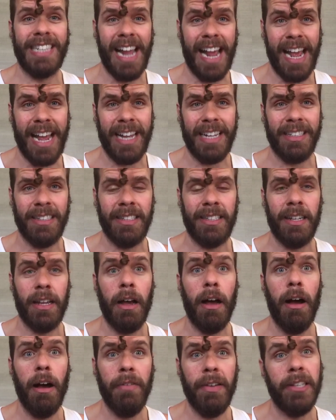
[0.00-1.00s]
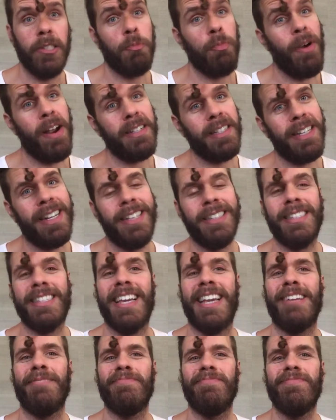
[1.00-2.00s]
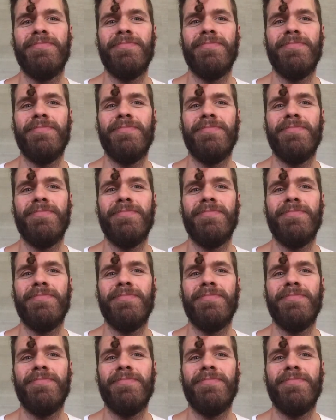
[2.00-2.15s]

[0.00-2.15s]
days of his presidency.